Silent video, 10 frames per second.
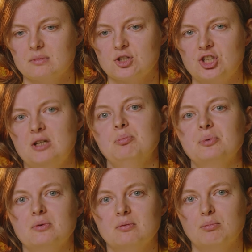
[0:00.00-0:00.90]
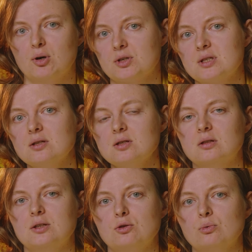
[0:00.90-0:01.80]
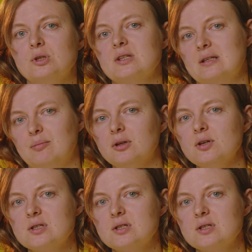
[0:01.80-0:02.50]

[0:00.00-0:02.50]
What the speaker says: ship boxes that you would assemble